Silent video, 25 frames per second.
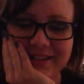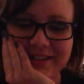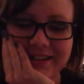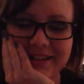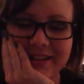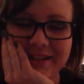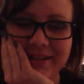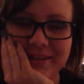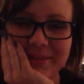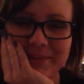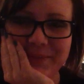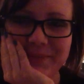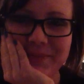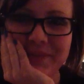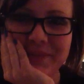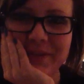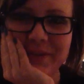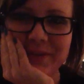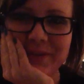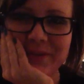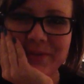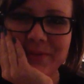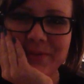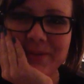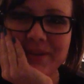yeah, that
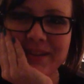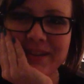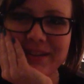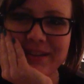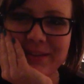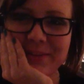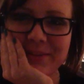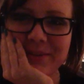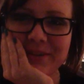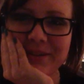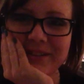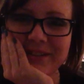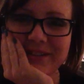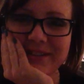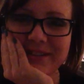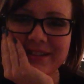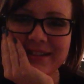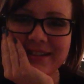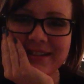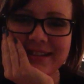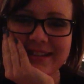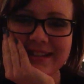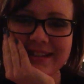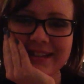was my experience on